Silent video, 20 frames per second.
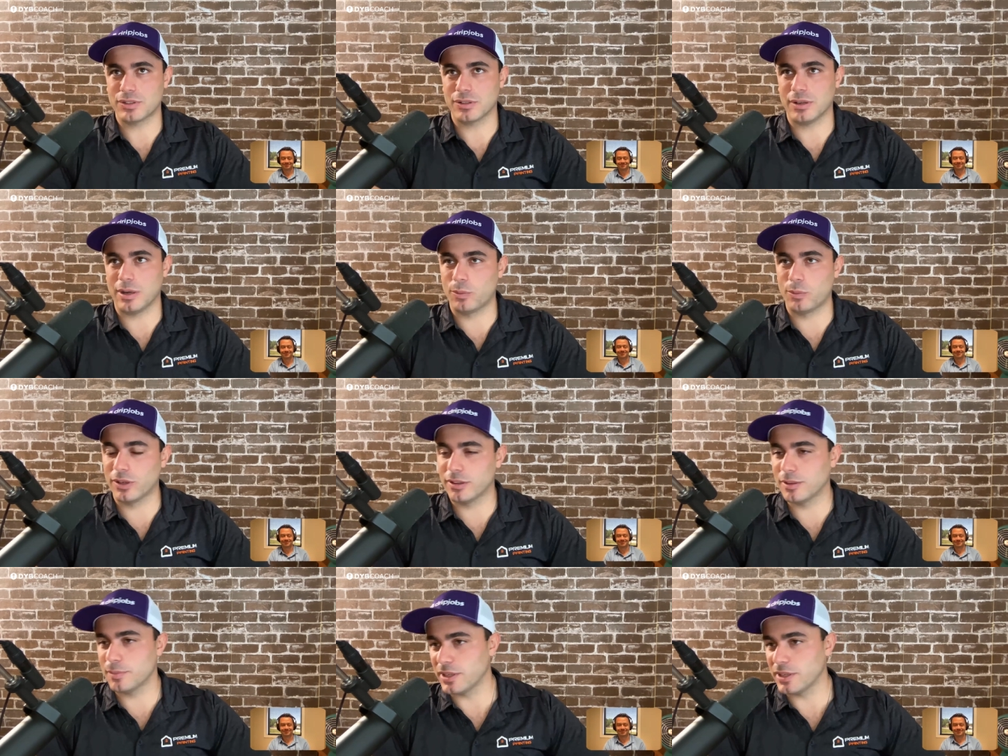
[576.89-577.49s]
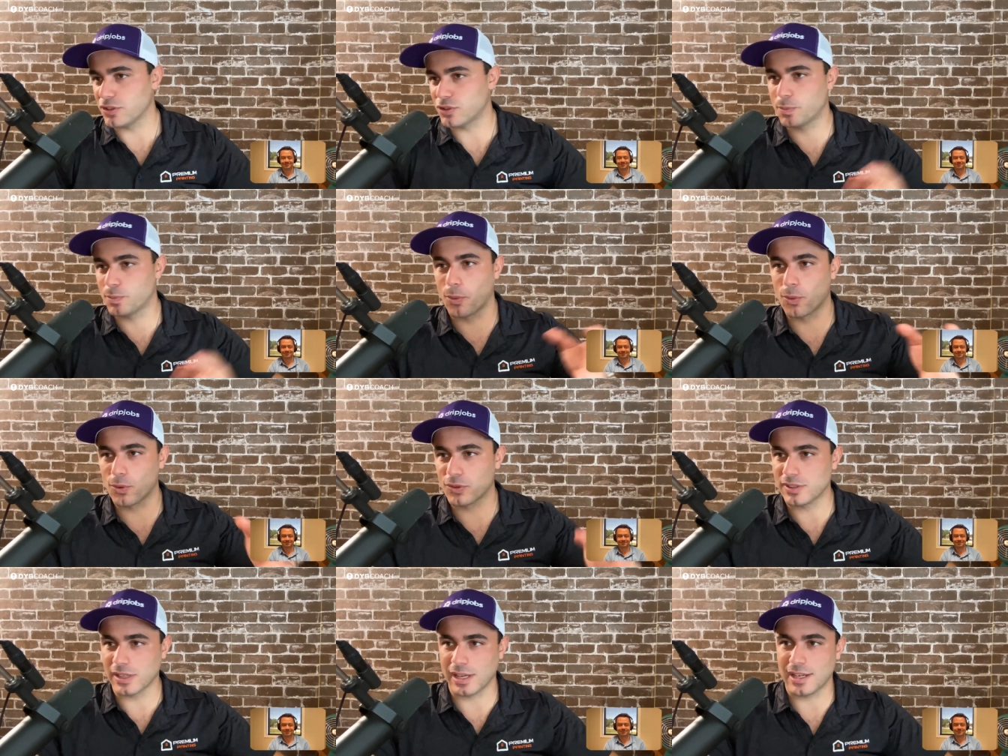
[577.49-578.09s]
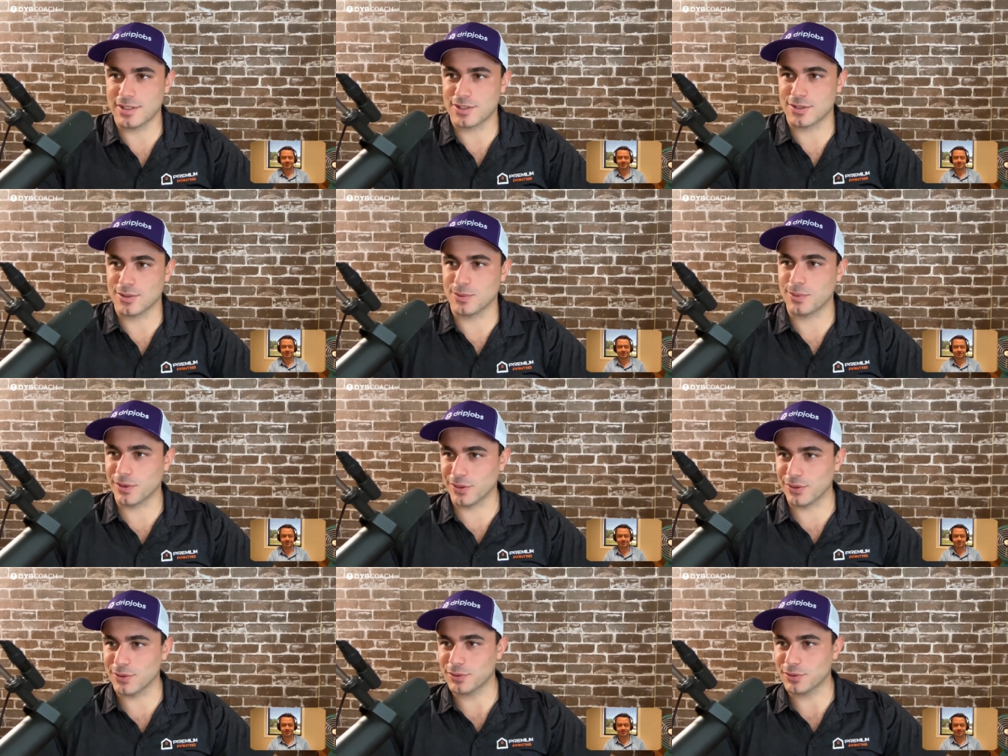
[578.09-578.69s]
So I wanted to be a sports agent or
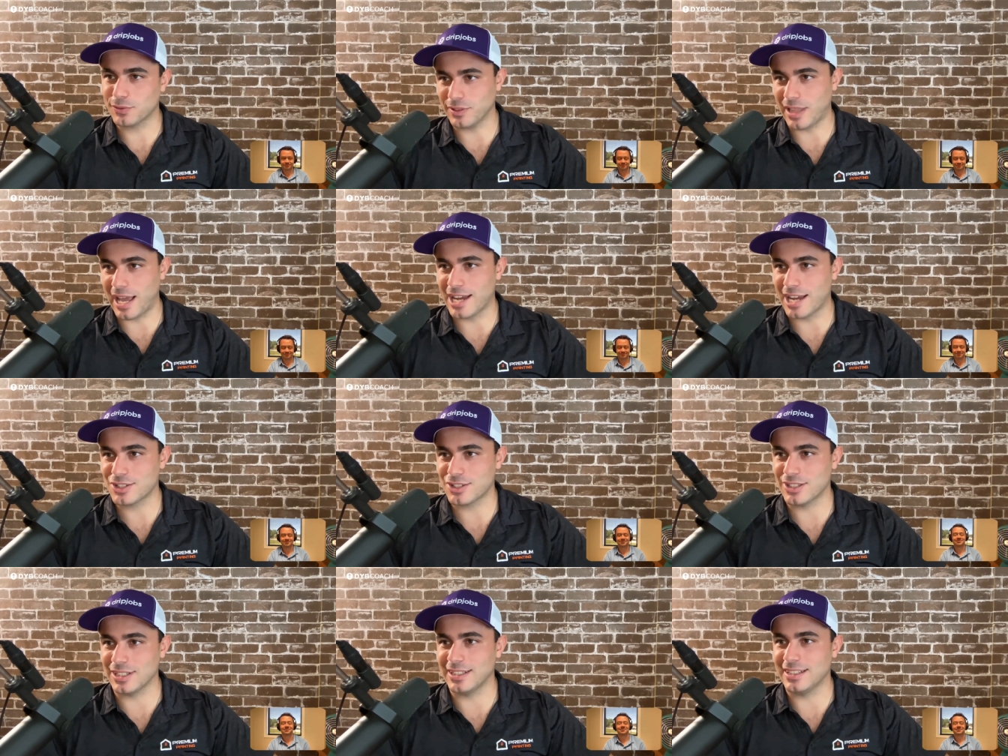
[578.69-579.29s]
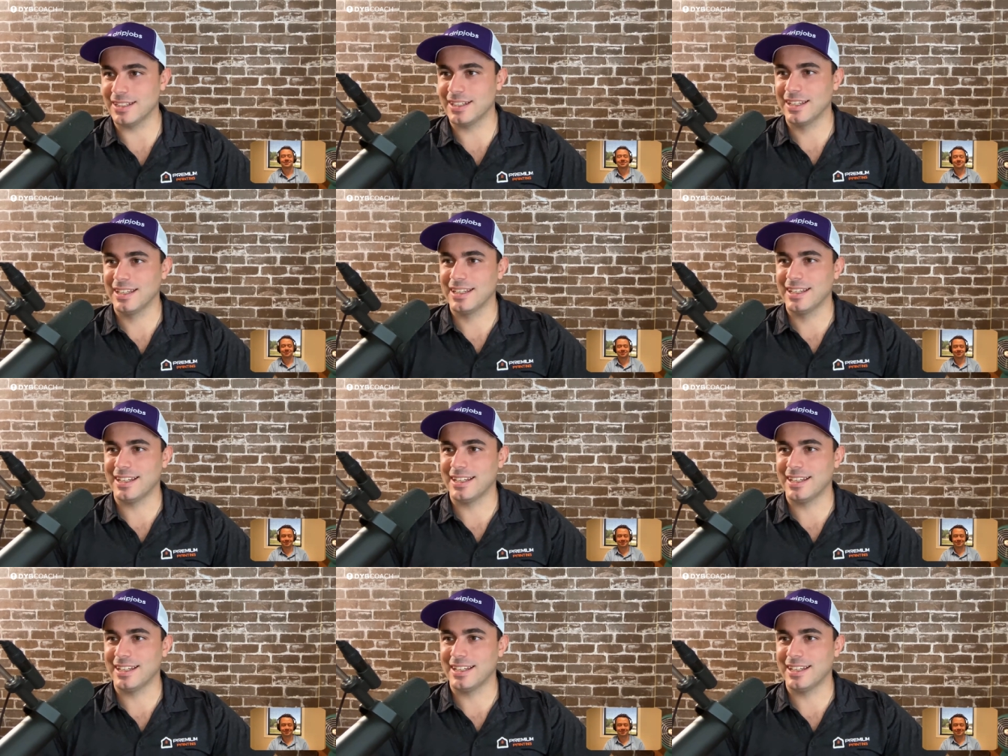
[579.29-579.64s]
one of those flashy,